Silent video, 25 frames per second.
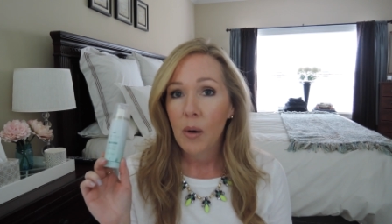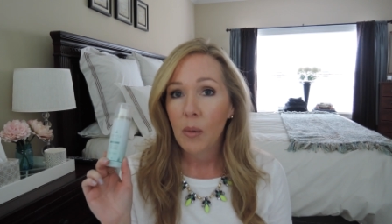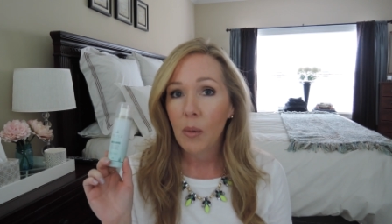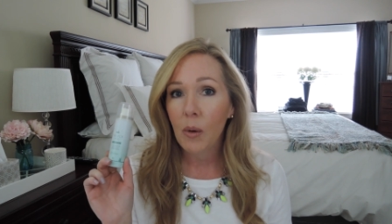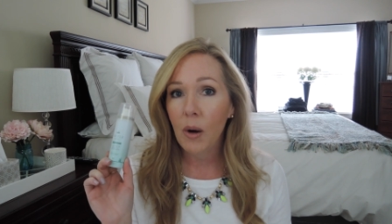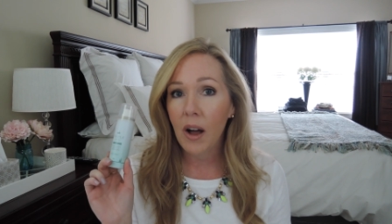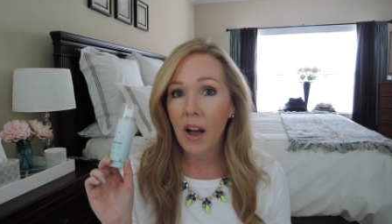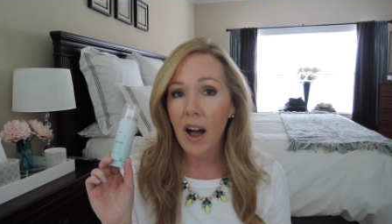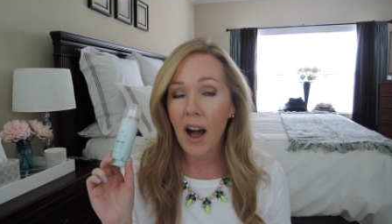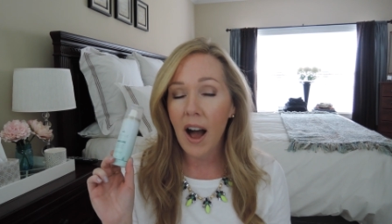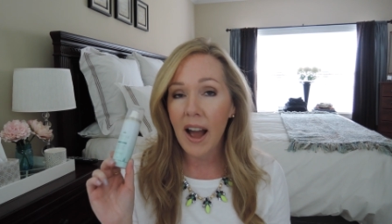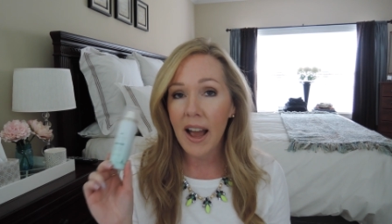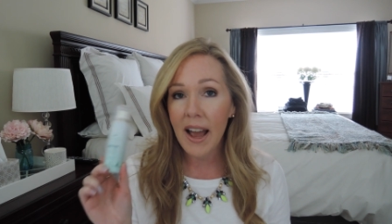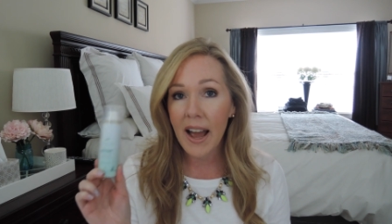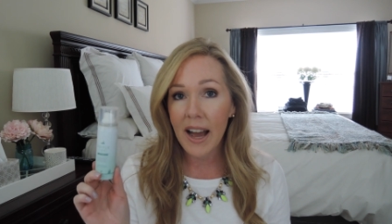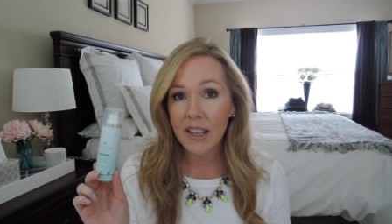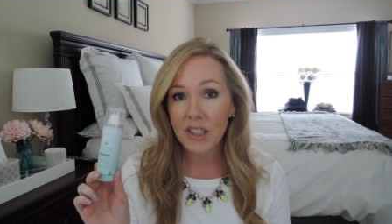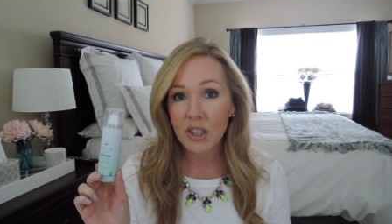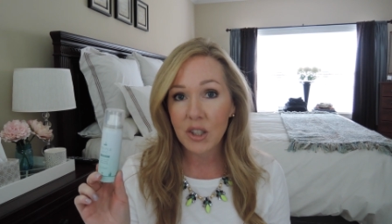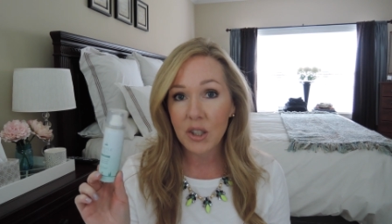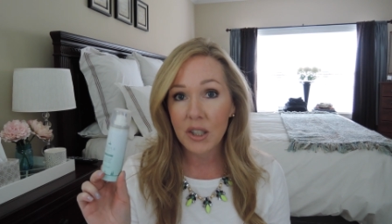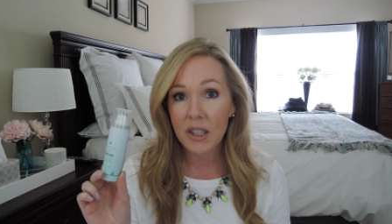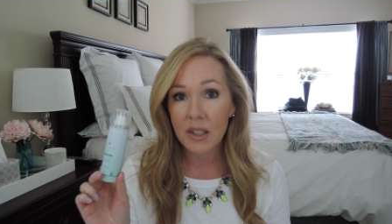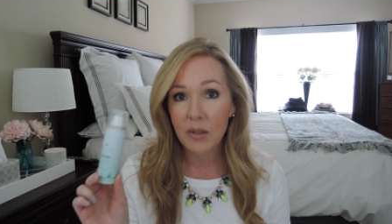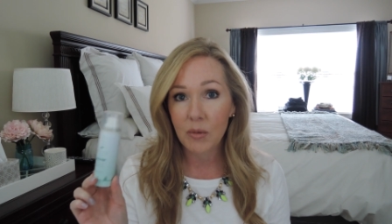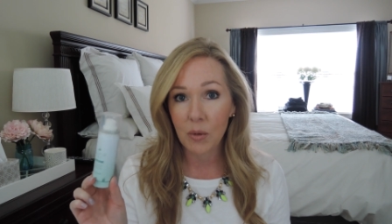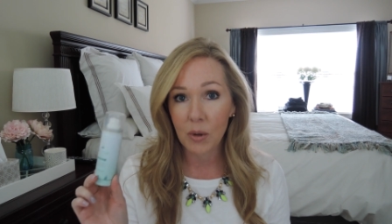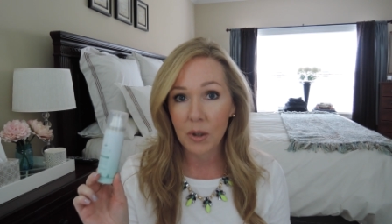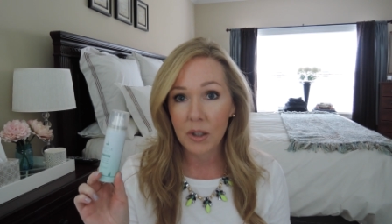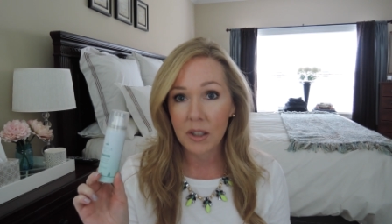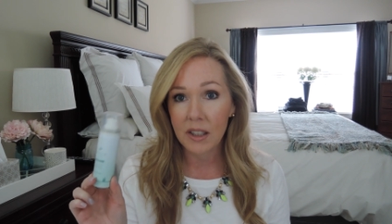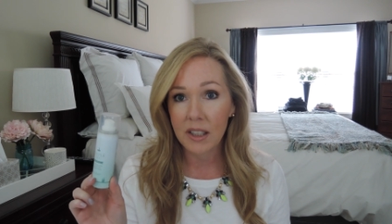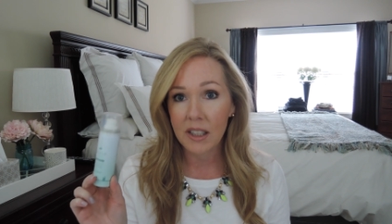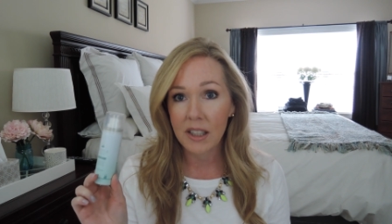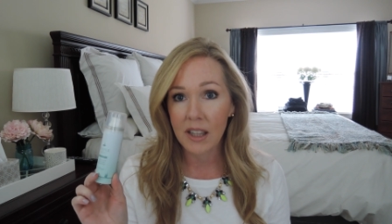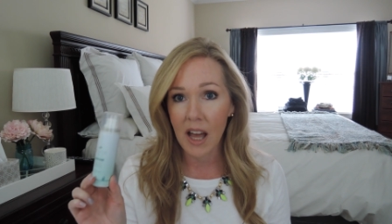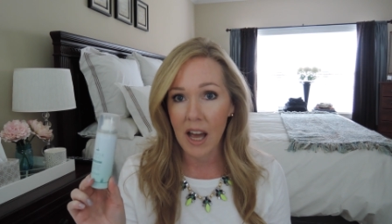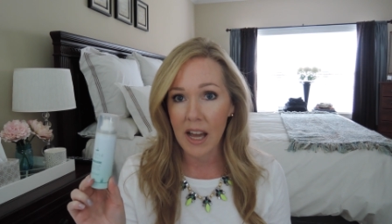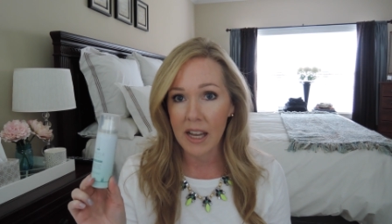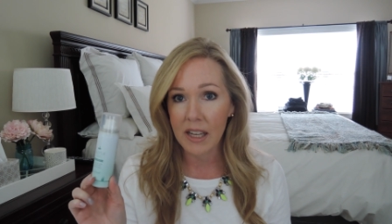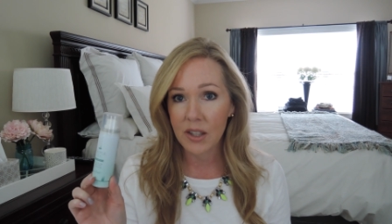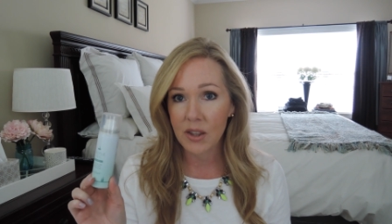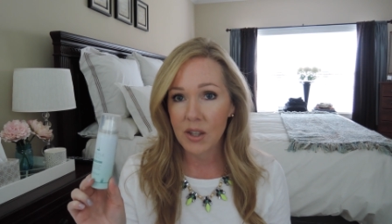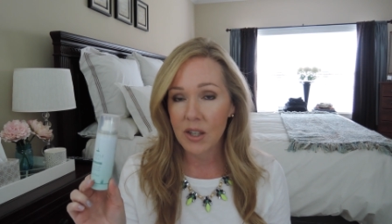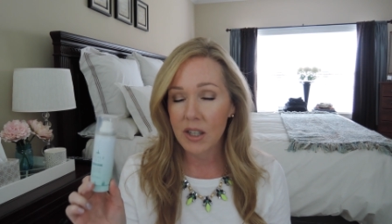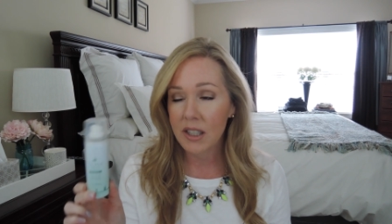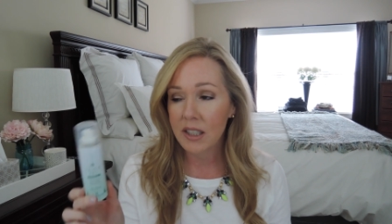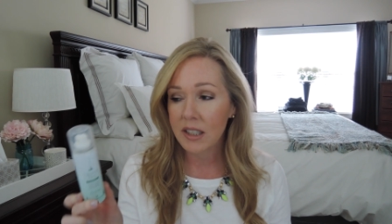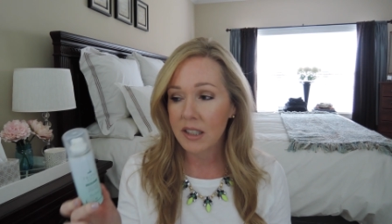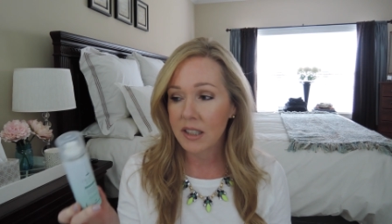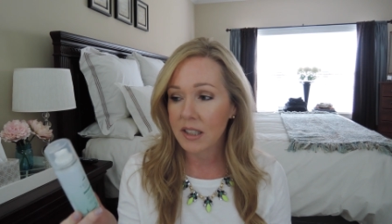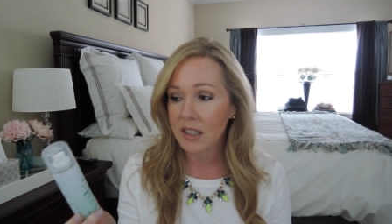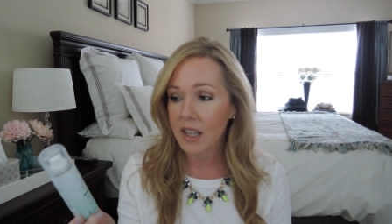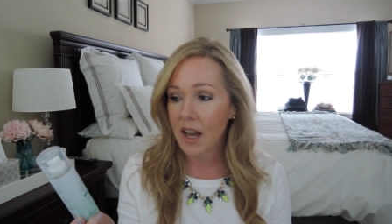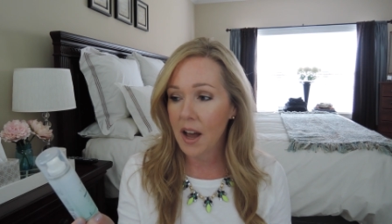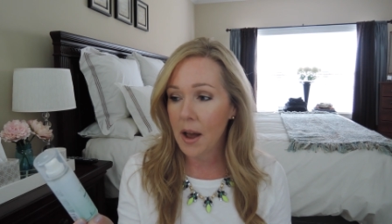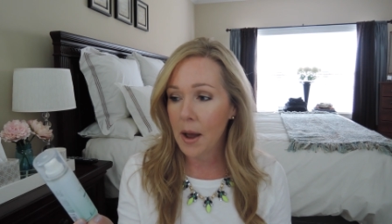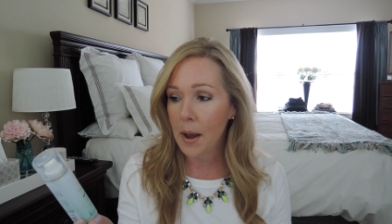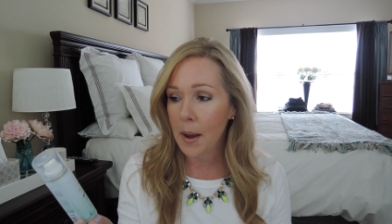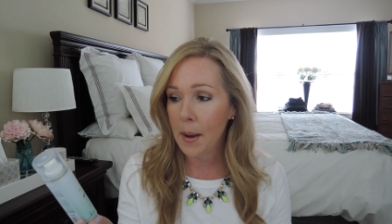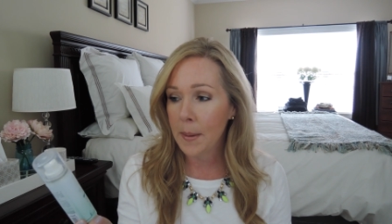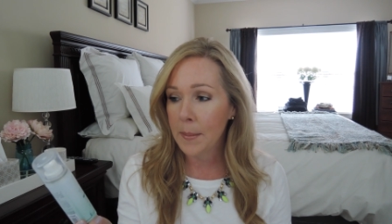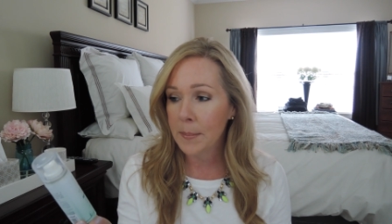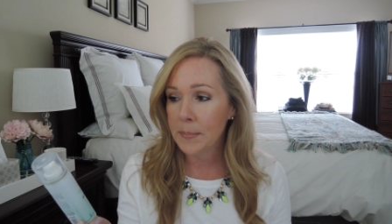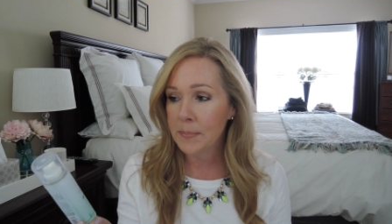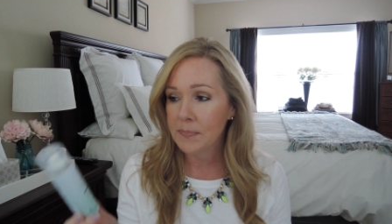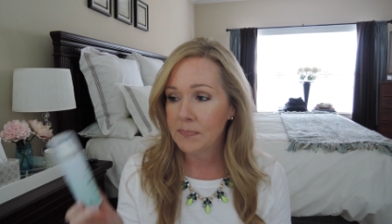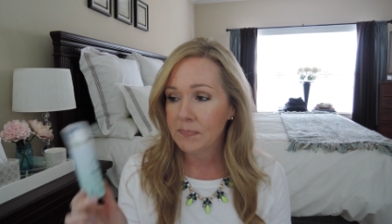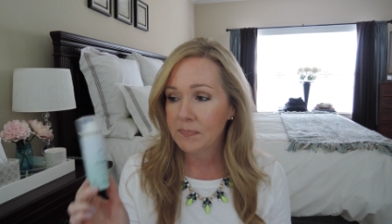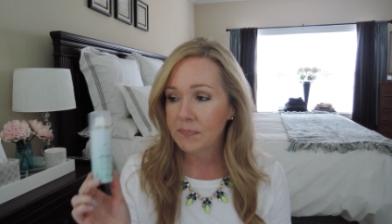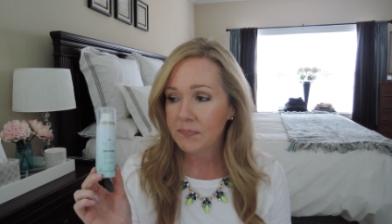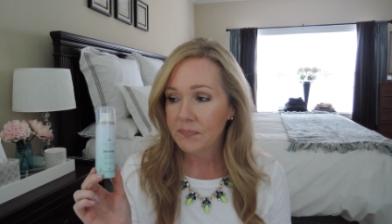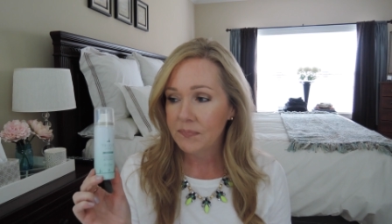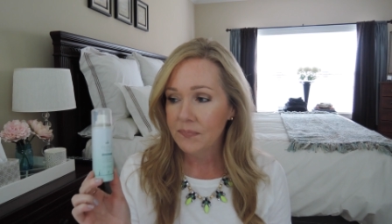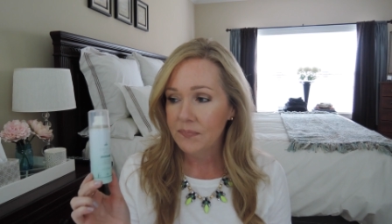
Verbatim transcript: Well, I actually really like this. Um,